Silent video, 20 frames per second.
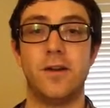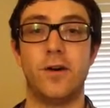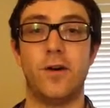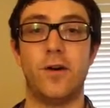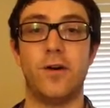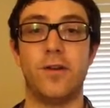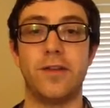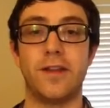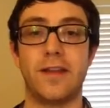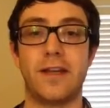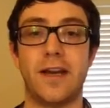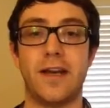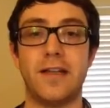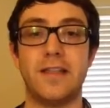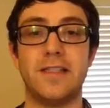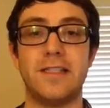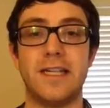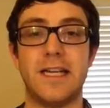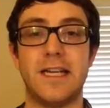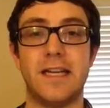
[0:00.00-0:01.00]
all the
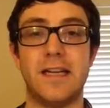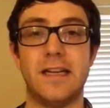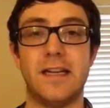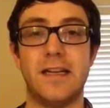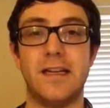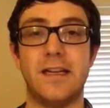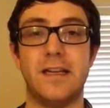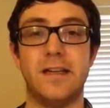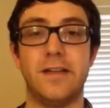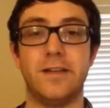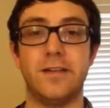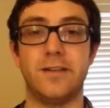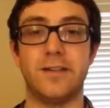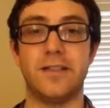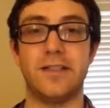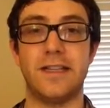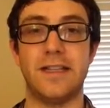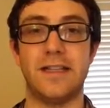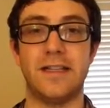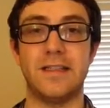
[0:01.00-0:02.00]
content and
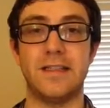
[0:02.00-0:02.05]
understands